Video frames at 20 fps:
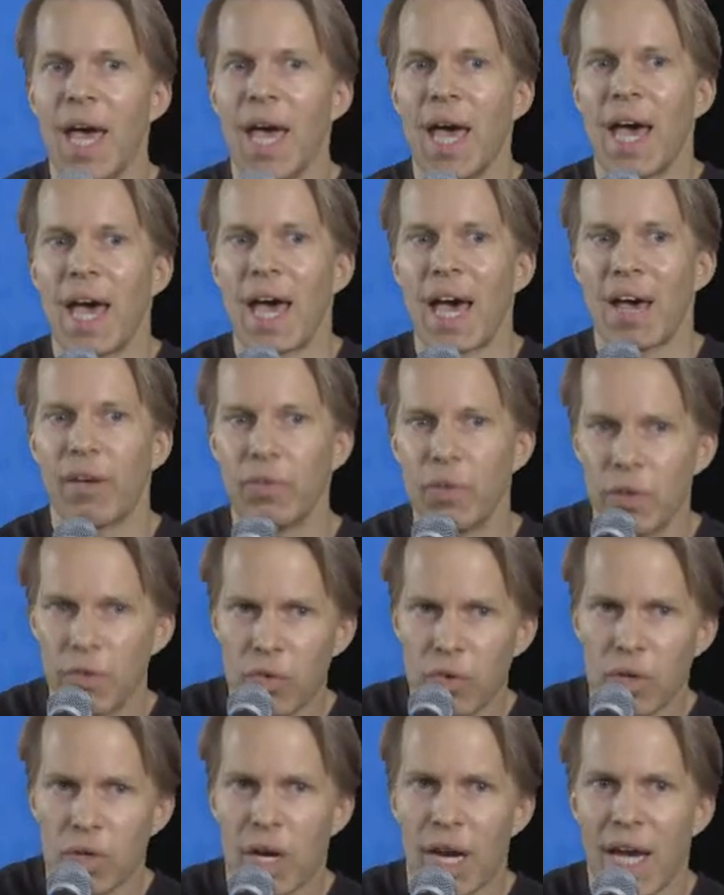Have you
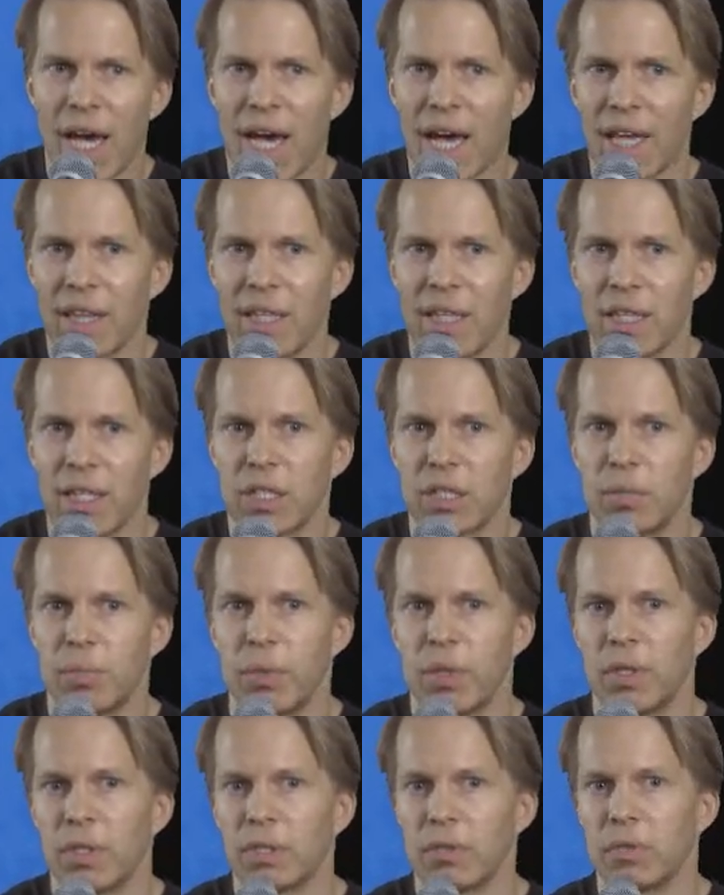ever had the
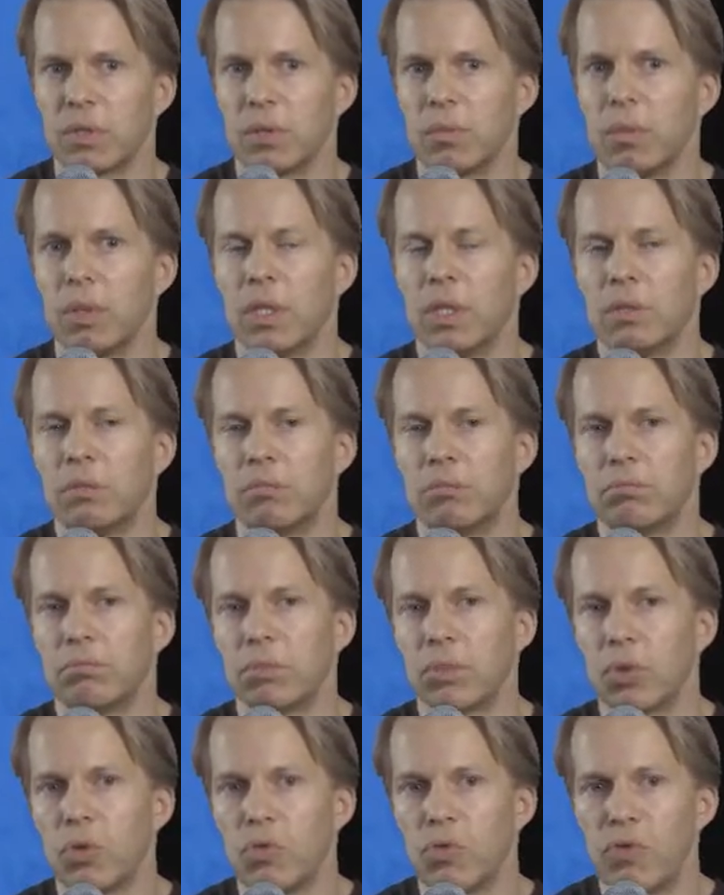experience of someone
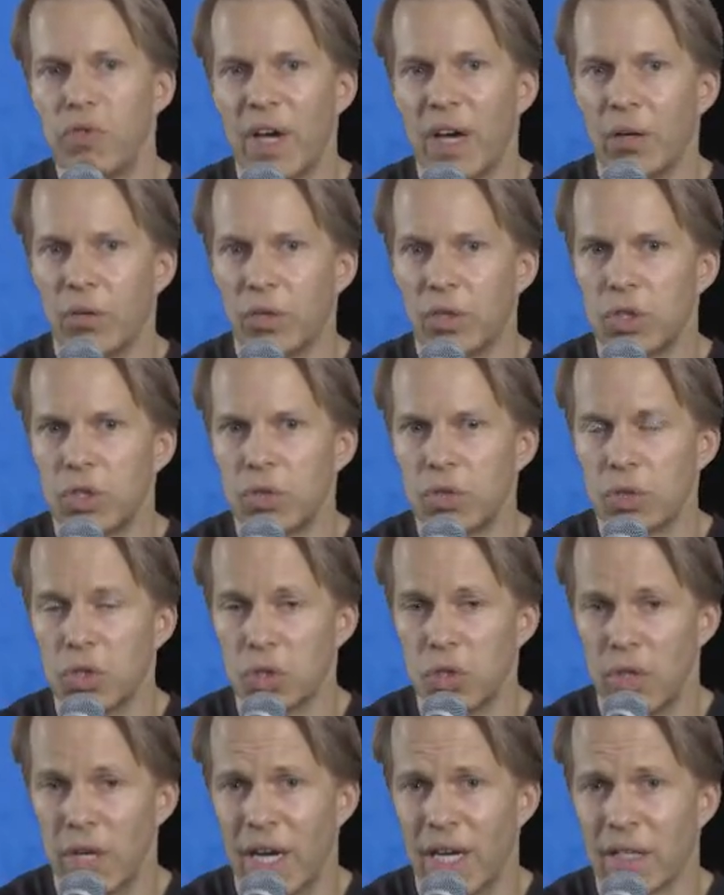who found you
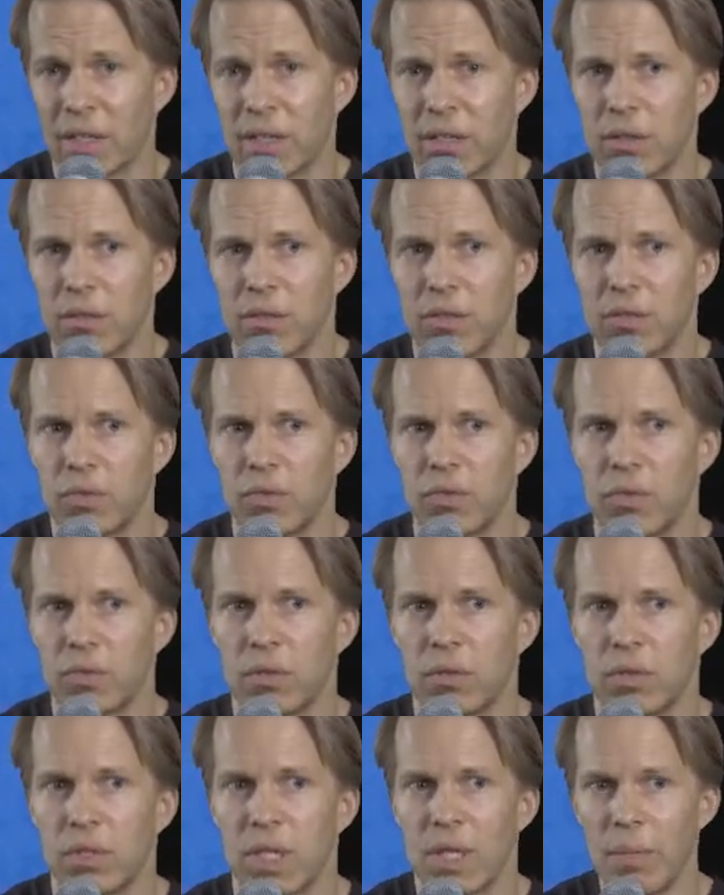attractive?
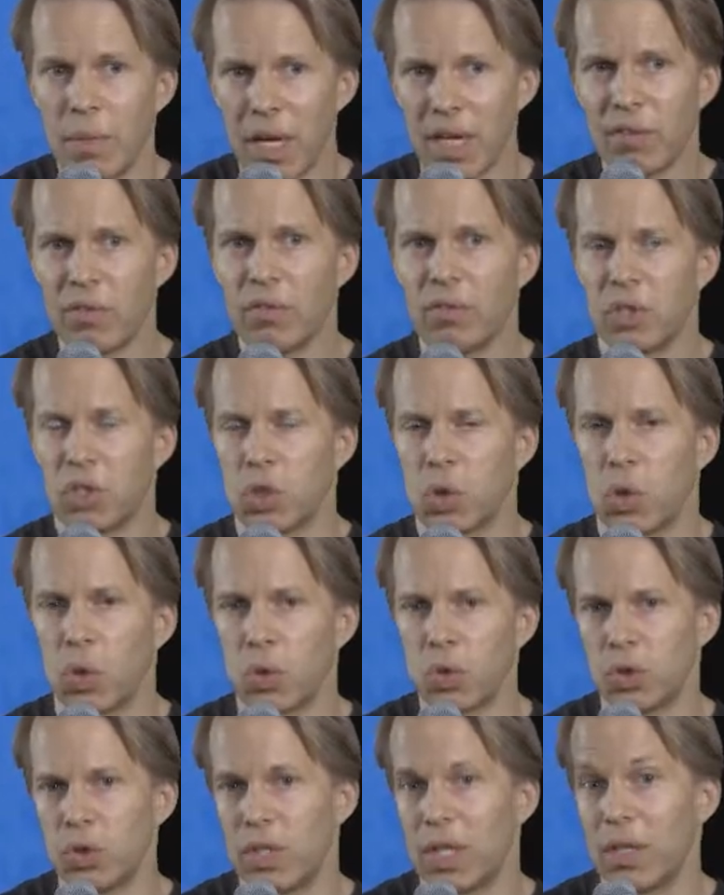They might have even
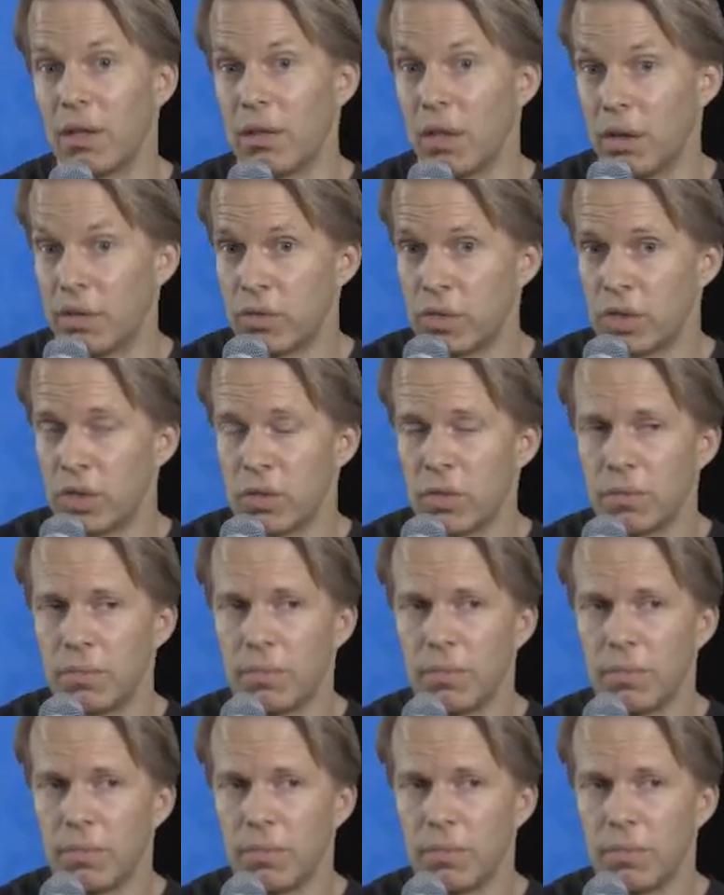told you they loved you.